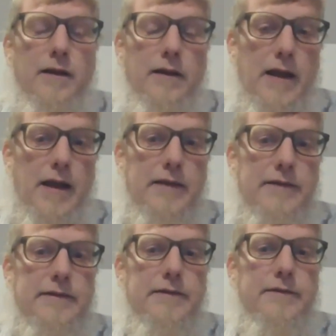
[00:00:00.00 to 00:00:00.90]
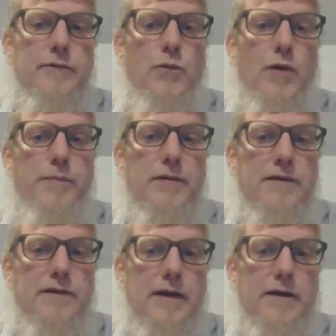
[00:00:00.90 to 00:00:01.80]
Yes. Weapon
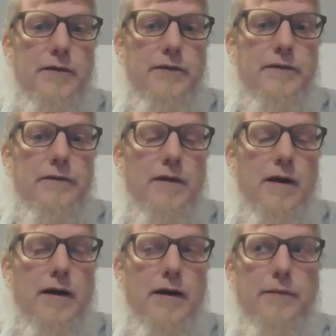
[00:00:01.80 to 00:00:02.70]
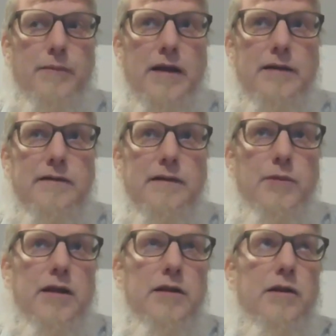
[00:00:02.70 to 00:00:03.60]
sales and
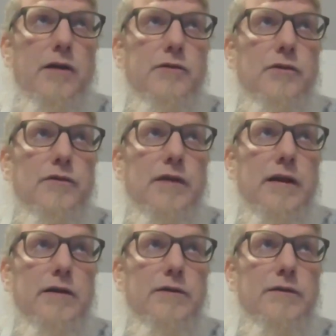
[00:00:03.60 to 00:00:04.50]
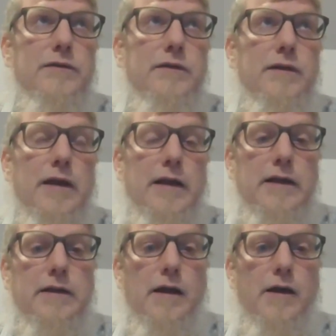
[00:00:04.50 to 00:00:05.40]
semiconductor sales
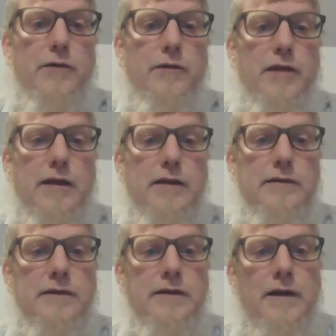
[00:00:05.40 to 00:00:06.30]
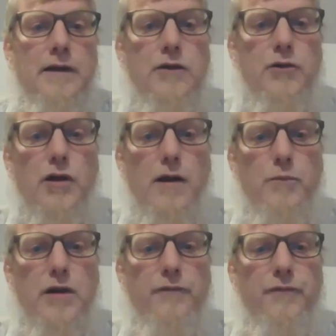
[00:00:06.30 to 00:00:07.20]
and other things. Do
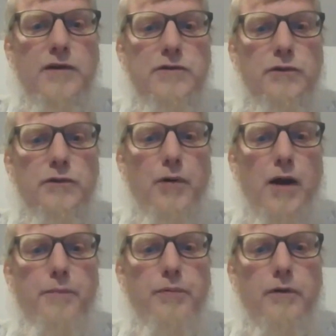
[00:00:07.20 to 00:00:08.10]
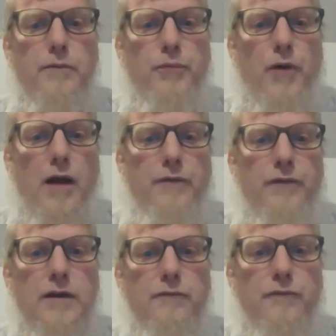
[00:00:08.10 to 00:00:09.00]
government officials
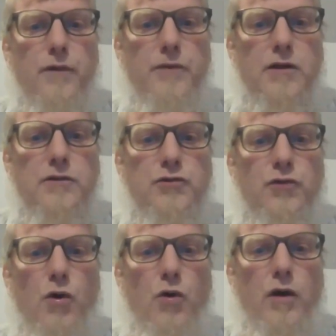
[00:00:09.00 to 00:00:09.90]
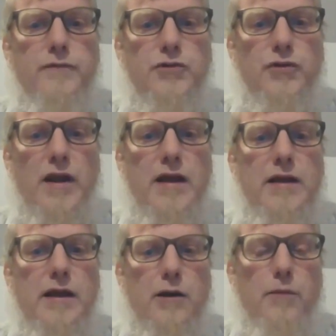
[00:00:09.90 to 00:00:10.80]
profit from the control of trade
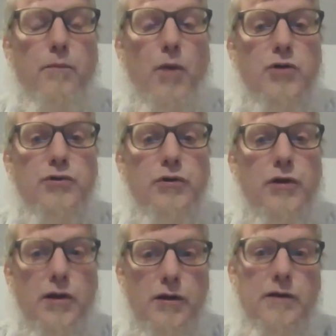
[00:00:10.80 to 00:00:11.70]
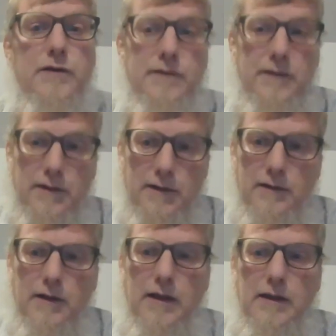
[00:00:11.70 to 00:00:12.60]
and commercial goods?
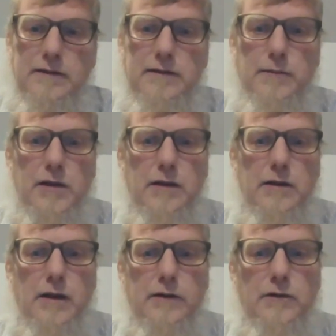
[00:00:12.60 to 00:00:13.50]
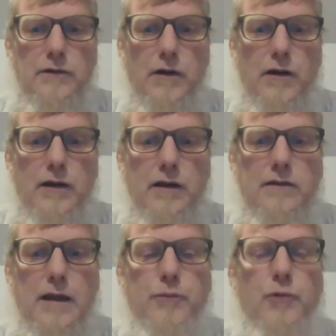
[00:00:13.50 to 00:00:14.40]
Again, semiconductors are an
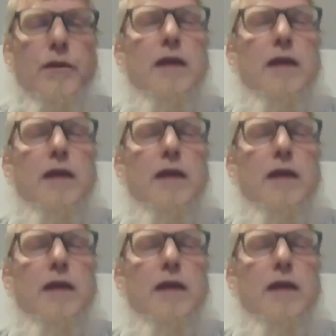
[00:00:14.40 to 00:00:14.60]
example.